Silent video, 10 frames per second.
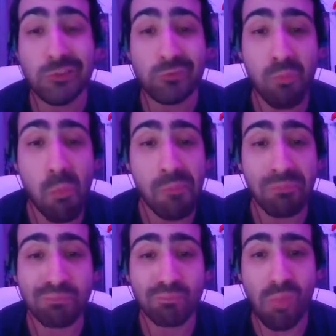it's time for
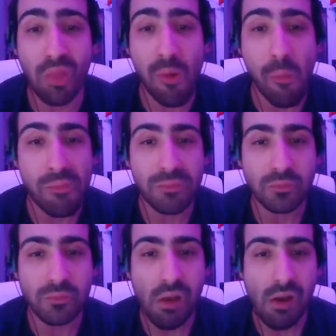cheese, and I'm going to start
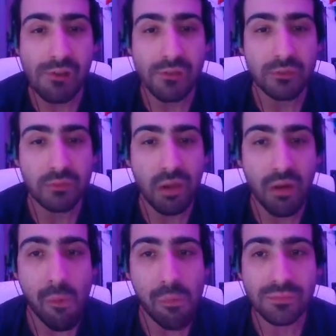with a little more
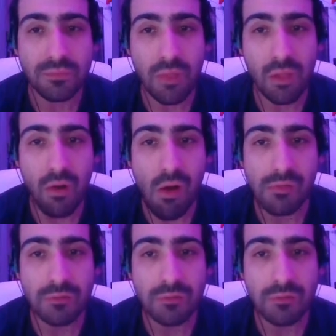Parmesan,